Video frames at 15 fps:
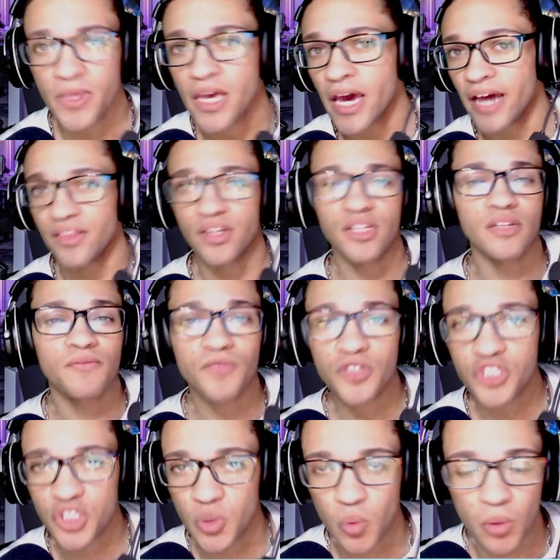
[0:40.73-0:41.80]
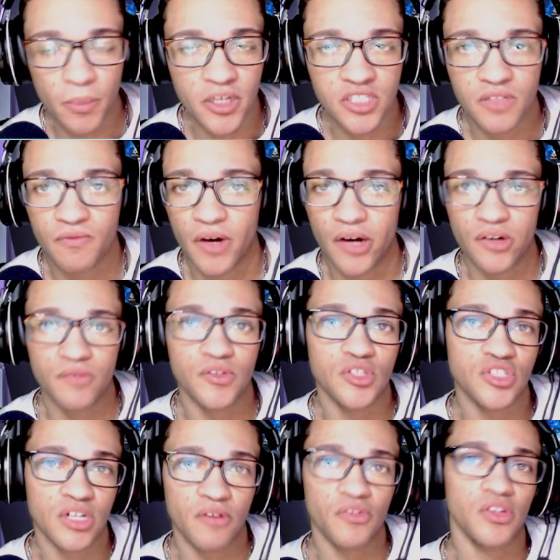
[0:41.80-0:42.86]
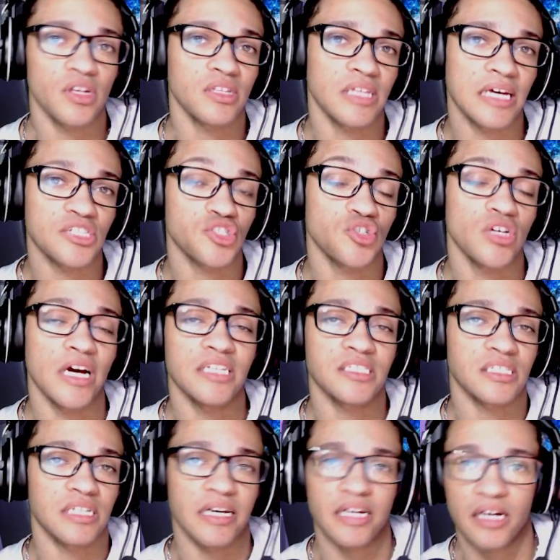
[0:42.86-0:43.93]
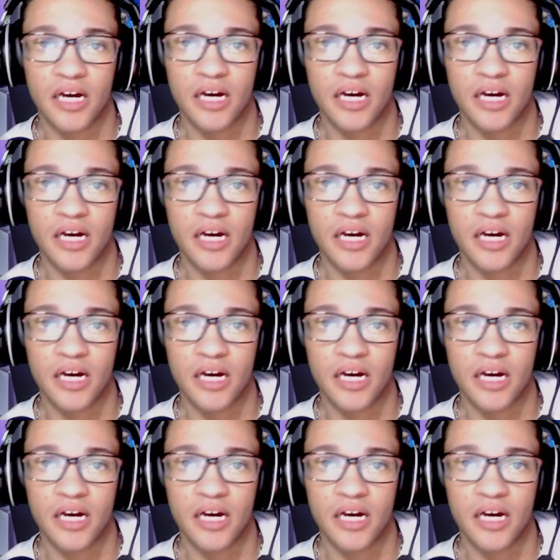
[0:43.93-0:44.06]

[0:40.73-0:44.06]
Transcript: And then in the future, we'll make some VOD reviews and everything like that, so you guys can like